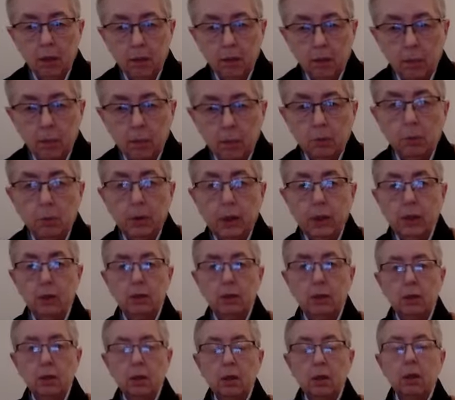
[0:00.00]
When we
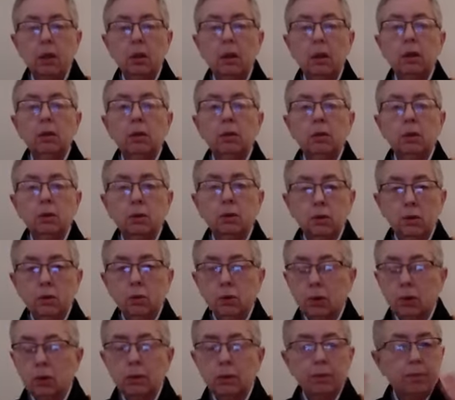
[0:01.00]
see
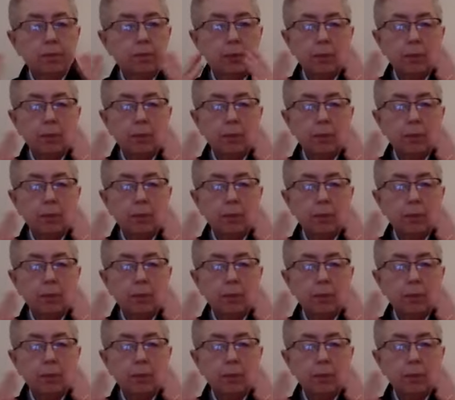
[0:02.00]
delusion,